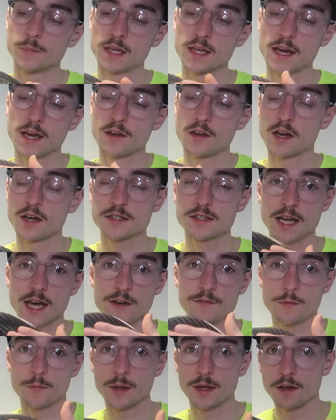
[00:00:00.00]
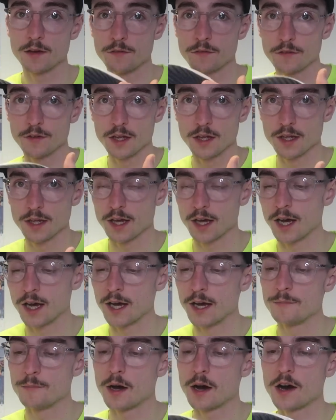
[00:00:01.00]
But yeah, nice to have a bit of
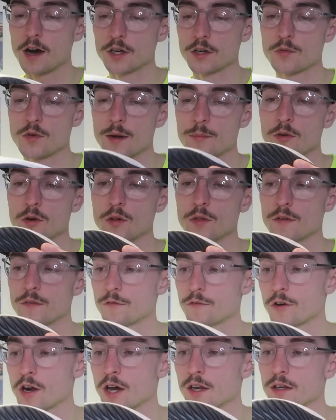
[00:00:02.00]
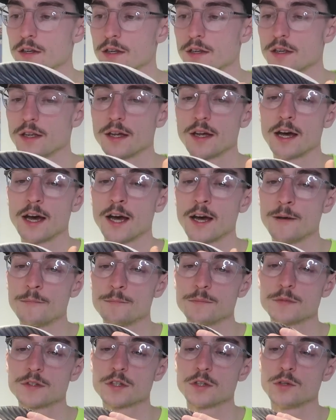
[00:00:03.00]
um, harder rubber on the front
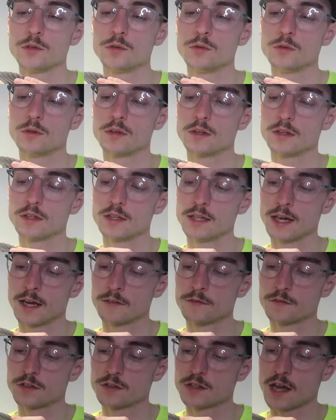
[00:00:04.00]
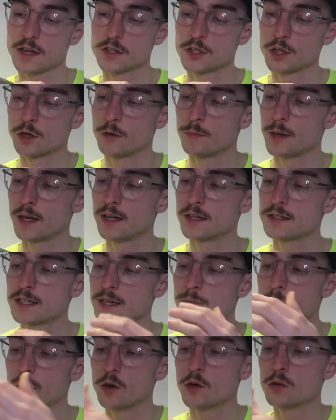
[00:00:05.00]
um, to yeah, for that
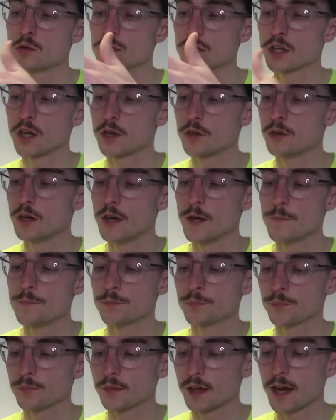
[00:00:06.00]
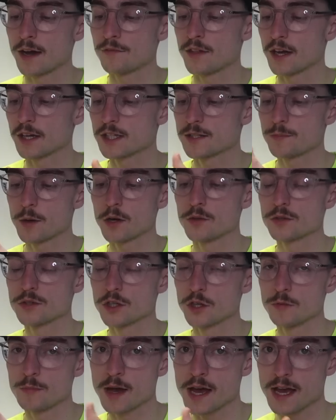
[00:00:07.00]
durability, but also have that
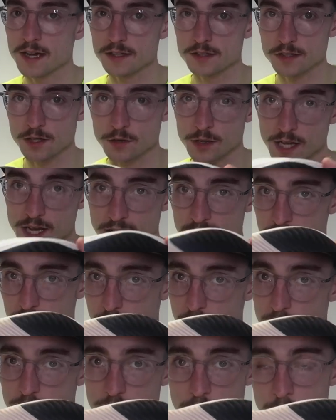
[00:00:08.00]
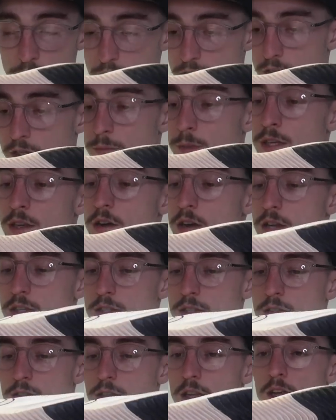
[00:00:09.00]
exposed ZoomX, so it has, so it's going to be
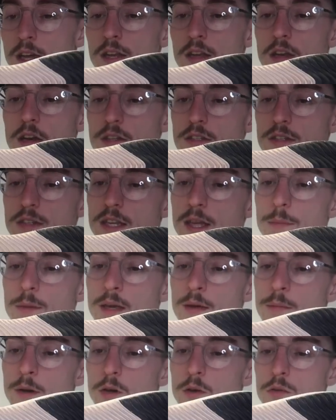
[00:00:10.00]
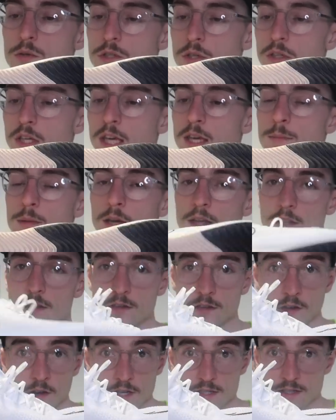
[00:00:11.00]
nice and nice and nippy, but also keep it
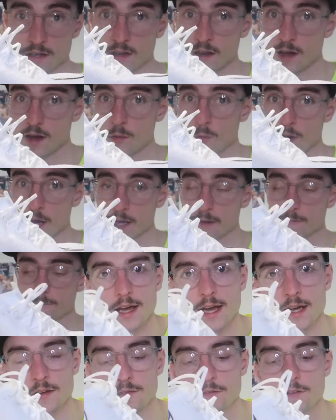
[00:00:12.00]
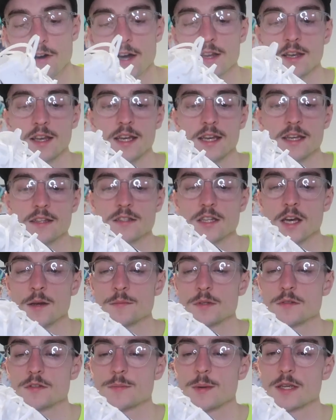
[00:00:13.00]
nice and lightweight. And finally, in
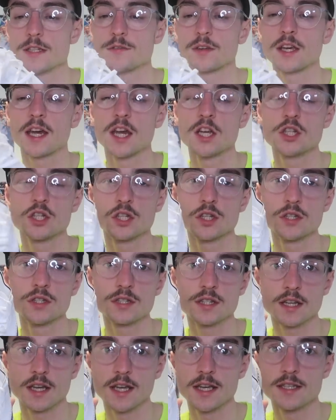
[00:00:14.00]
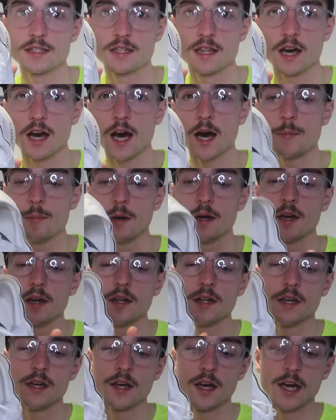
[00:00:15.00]
terms of specifications, is the
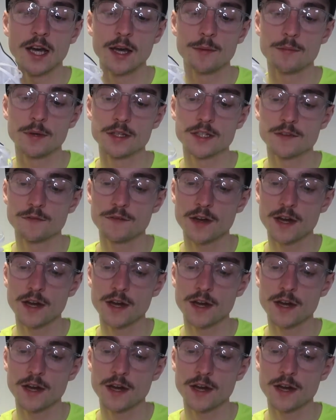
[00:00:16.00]
upper. Um, it's a